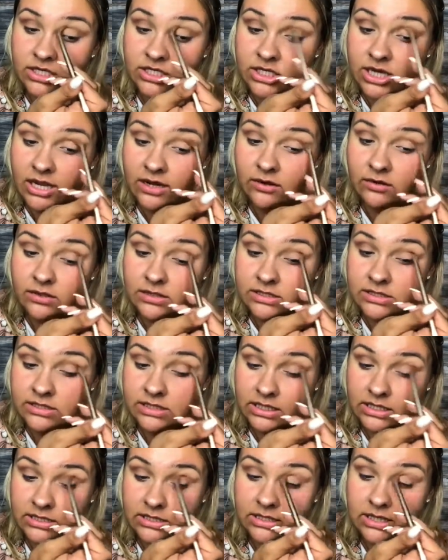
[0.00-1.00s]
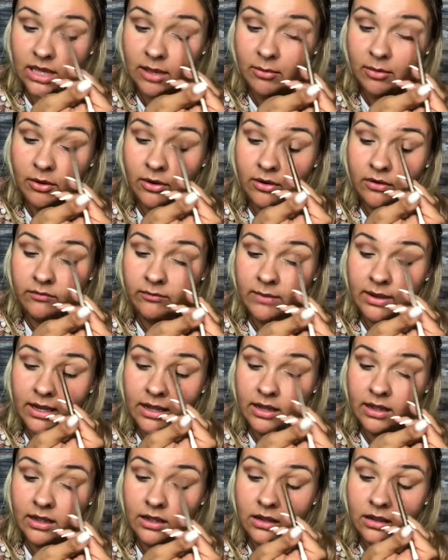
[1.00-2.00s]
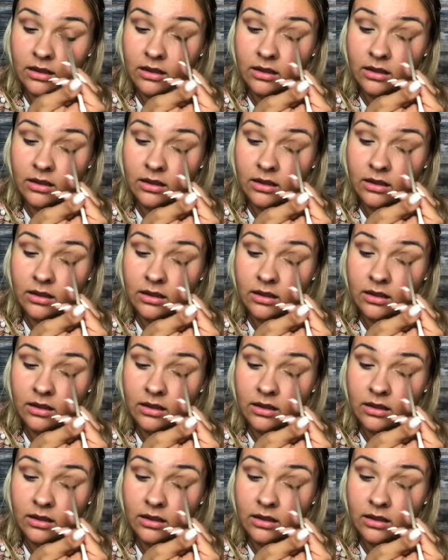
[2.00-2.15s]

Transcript: shadow to stick to that part of my eye.